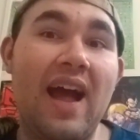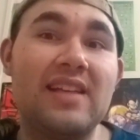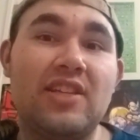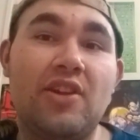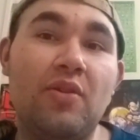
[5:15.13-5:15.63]

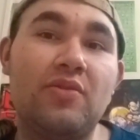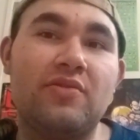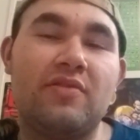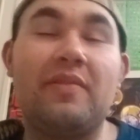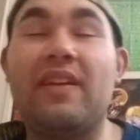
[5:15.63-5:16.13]
eyes and
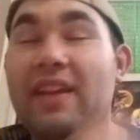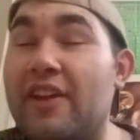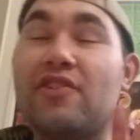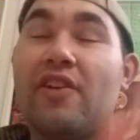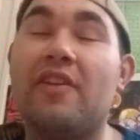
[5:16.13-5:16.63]
nose
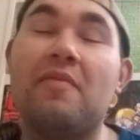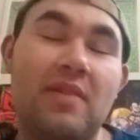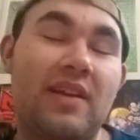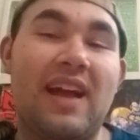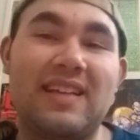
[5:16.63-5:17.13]
and ears on
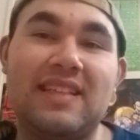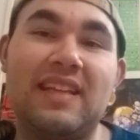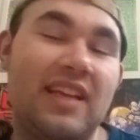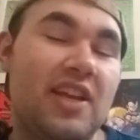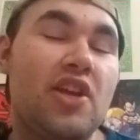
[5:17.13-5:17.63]
them
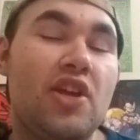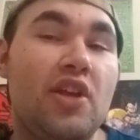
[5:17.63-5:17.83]
constantly,